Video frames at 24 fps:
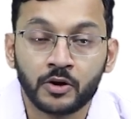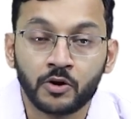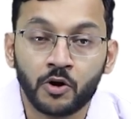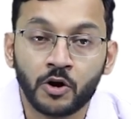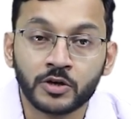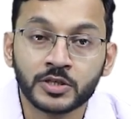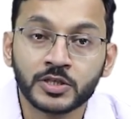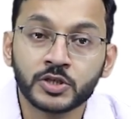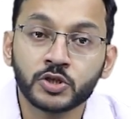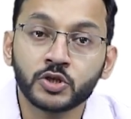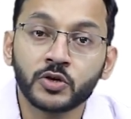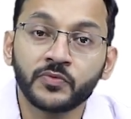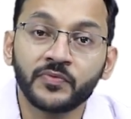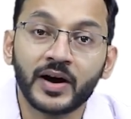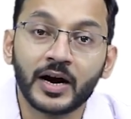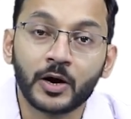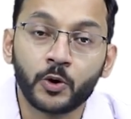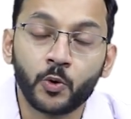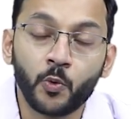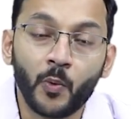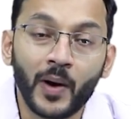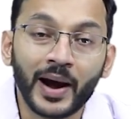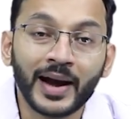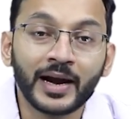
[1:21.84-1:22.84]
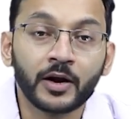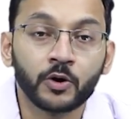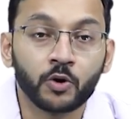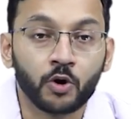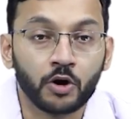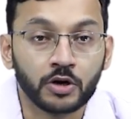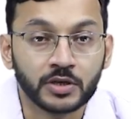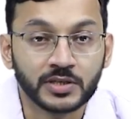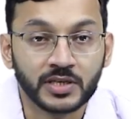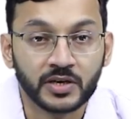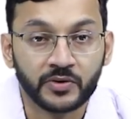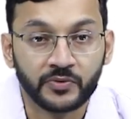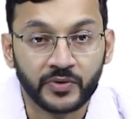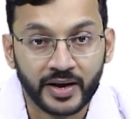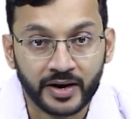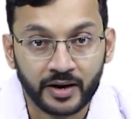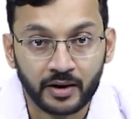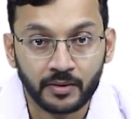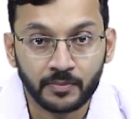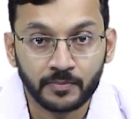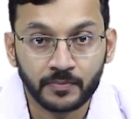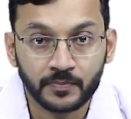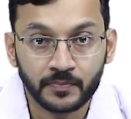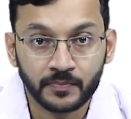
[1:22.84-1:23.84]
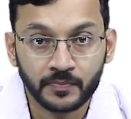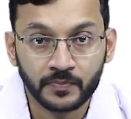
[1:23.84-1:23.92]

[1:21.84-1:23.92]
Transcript: Causes of acquired coxa vara.